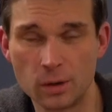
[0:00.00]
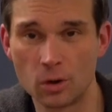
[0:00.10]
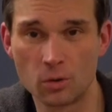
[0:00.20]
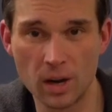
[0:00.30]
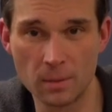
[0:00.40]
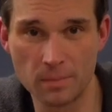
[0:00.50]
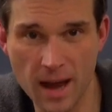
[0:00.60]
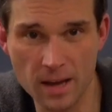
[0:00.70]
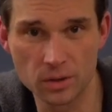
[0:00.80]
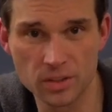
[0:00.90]
they were great
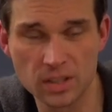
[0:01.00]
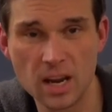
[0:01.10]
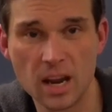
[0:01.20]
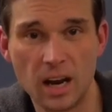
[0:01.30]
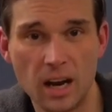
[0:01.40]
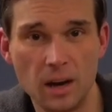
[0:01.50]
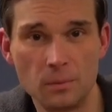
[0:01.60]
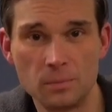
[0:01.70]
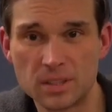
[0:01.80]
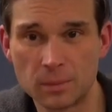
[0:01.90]
battles,
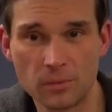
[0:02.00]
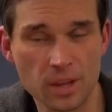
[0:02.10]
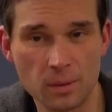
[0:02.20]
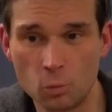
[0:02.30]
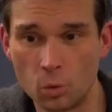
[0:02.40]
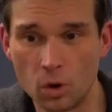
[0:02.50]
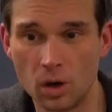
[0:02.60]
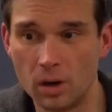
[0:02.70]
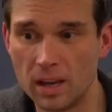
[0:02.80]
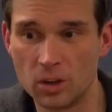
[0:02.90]
some of them
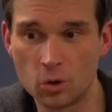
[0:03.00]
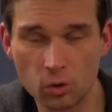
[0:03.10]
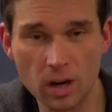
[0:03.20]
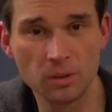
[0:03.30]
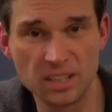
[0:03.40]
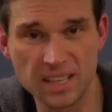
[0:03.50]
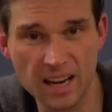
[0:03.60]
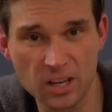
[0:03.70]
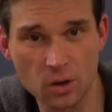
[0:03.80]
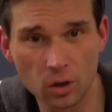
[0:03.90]
were incredibly
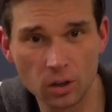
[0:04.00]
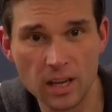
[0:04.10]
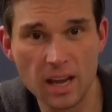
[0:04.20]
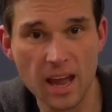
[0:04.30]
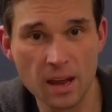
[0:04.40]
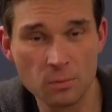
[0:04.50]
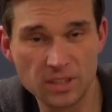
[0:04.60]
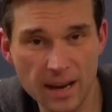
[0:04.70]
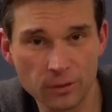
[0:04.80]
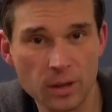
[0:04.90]
technical
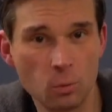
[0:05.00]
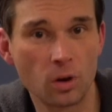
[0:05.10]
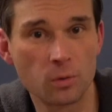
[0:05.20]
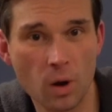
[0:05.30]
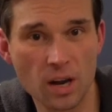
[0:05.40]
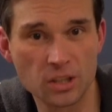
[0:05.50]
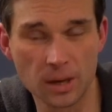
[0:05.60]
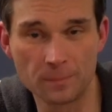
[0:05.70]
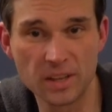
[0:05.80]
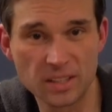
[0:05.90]
and definitely worth watching.